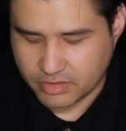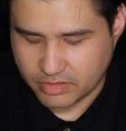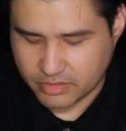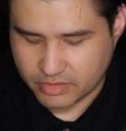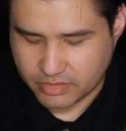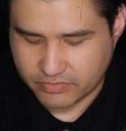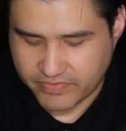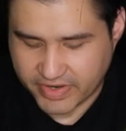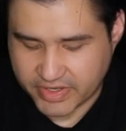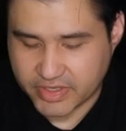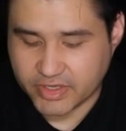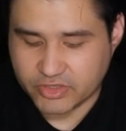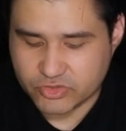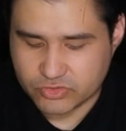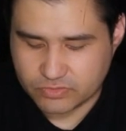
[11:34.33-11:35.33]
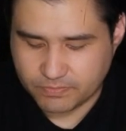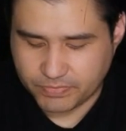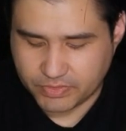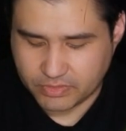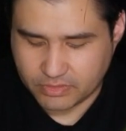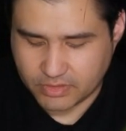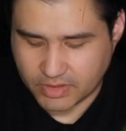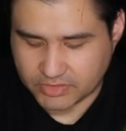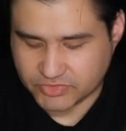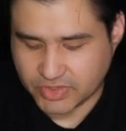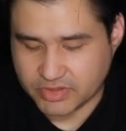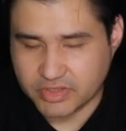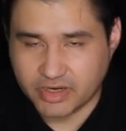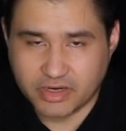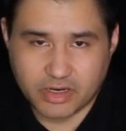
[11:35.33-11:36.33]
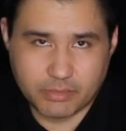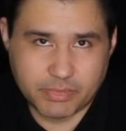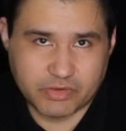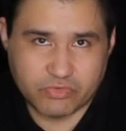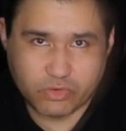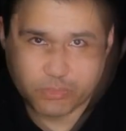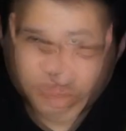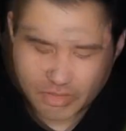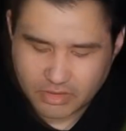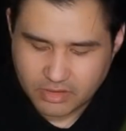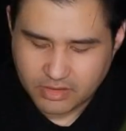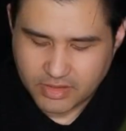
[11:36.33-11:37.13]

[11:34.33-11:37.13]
variation as I did it in the performance.